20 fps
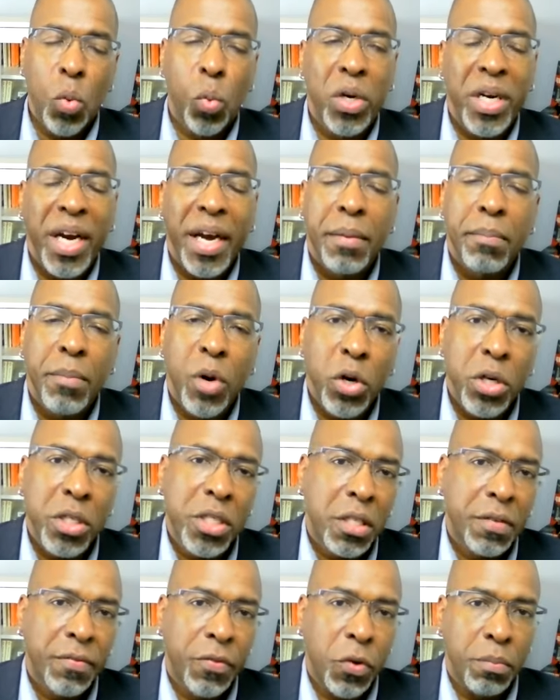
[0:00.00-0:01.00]
When I
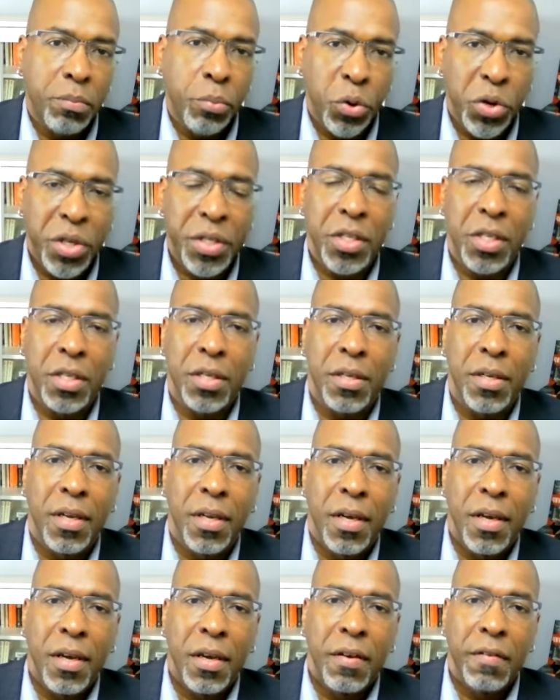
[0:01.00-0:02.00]
emerged from prison,
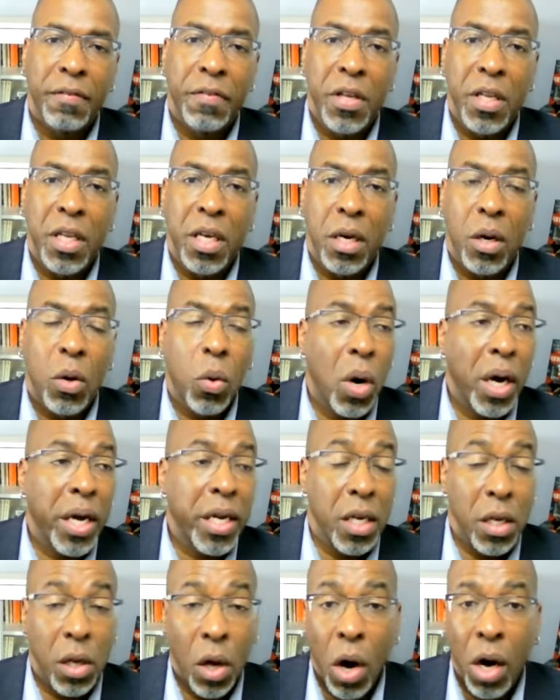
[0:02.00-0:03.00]
feeling
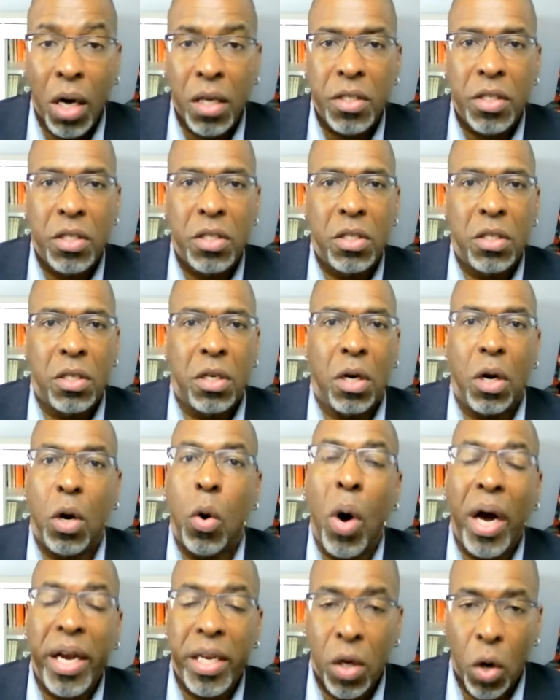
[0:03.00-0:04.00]
quite lost,
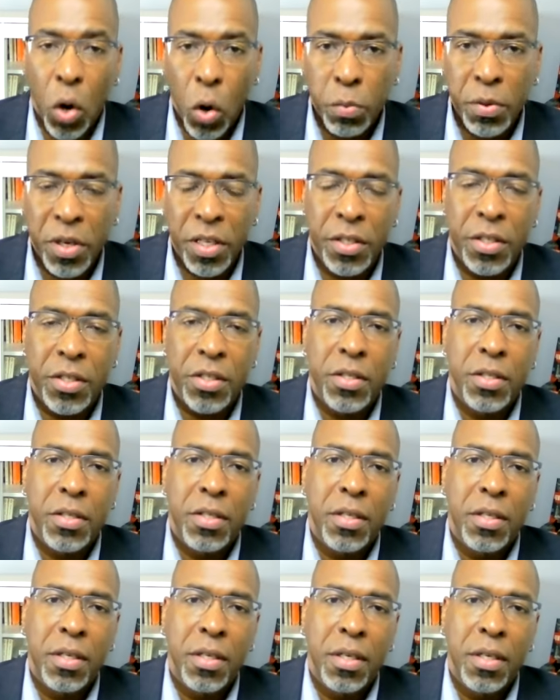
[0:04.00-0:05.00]
quite hopeless,
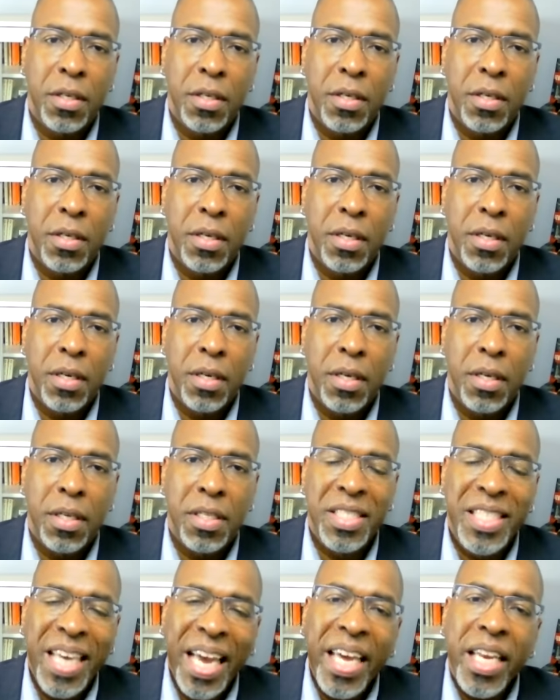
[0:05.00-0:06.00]

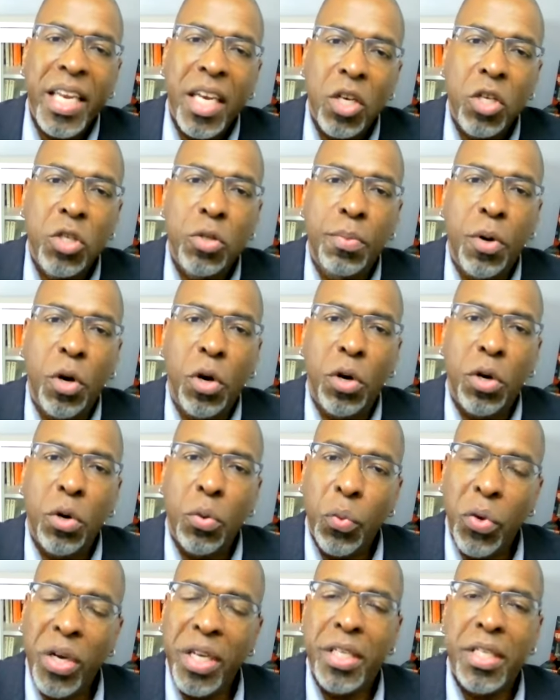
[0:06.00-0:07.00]
Dan Ellsberg
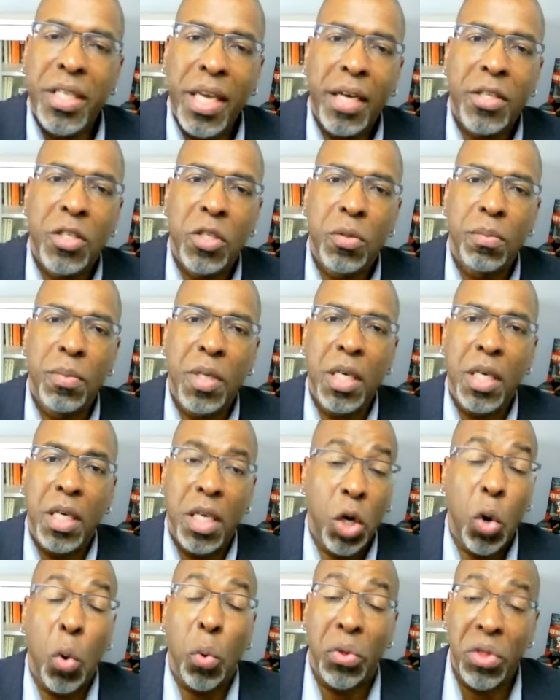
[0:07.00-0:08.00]
reached out to me,
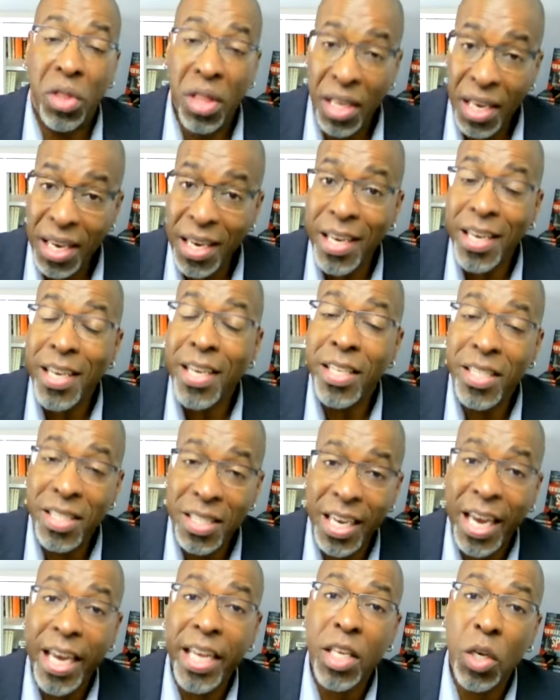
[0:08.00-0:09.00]
you know, the
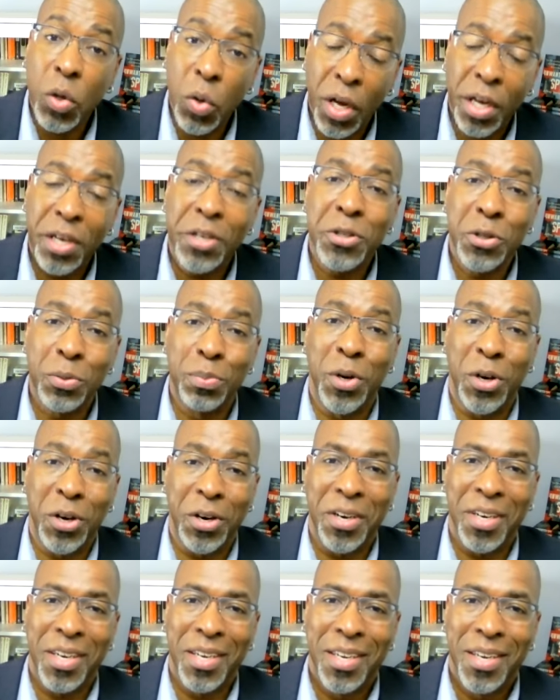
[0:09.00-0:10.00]
Daniel
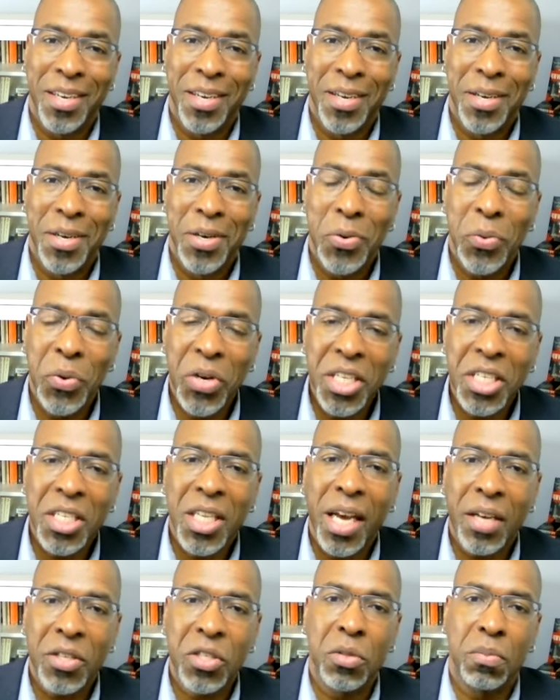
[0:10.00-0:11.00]
Ellsberg reached
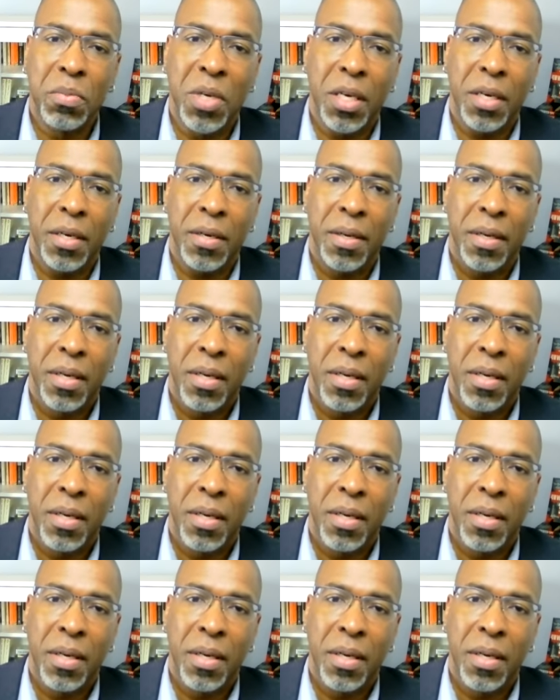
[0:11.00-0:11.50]
out to me.